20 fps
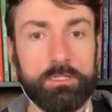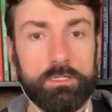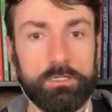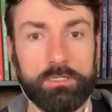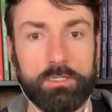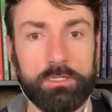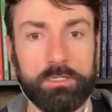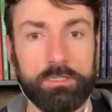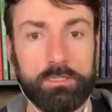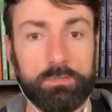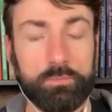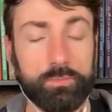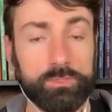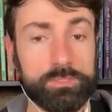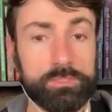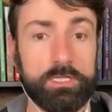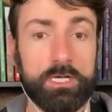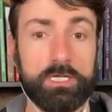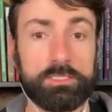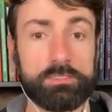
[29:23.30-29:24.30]
uh,
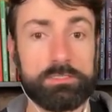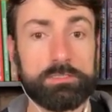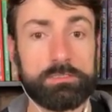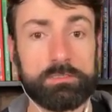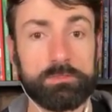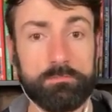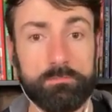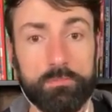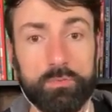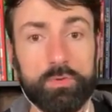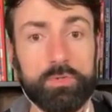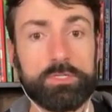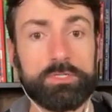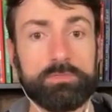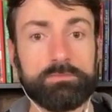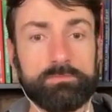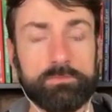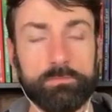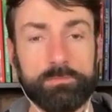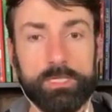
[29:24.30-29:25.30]
which causes more
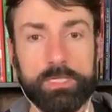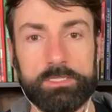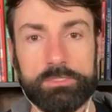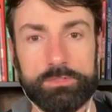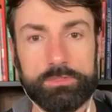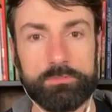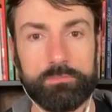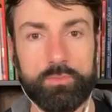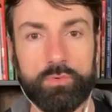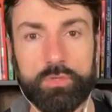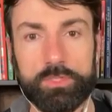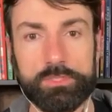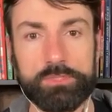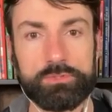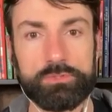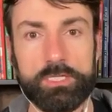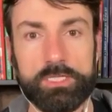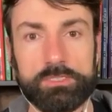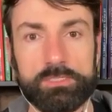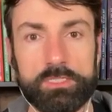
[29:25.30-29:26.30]
inflammation, more
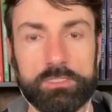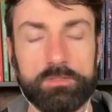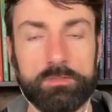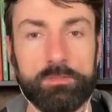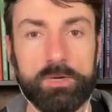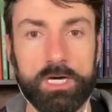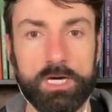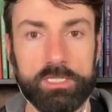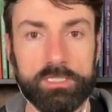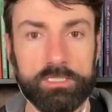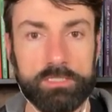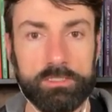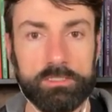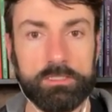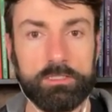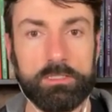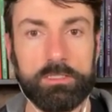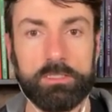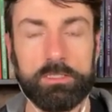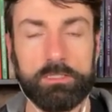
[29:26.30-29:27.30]
stress on the body.
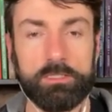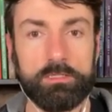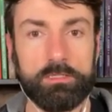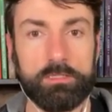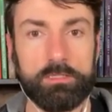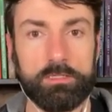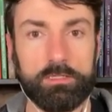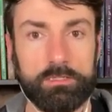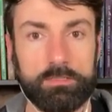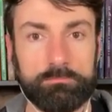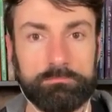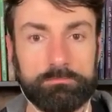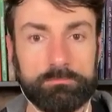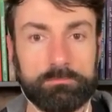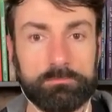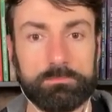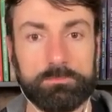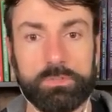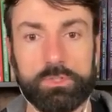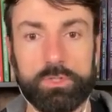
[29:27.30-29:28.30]
Um,
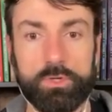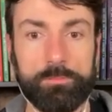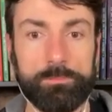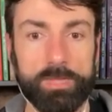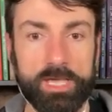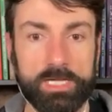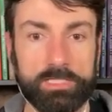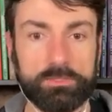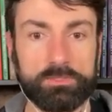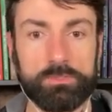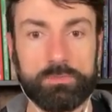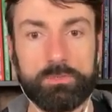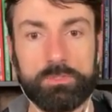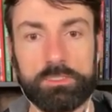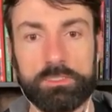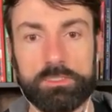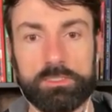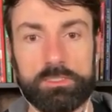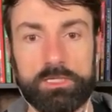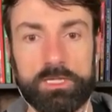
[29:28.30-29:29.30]
go back to
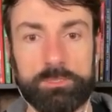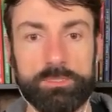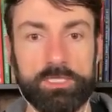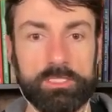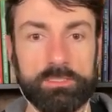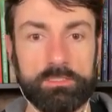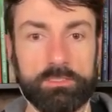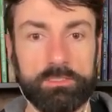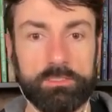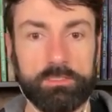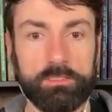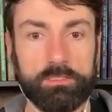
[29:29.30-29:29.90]
work. I mean,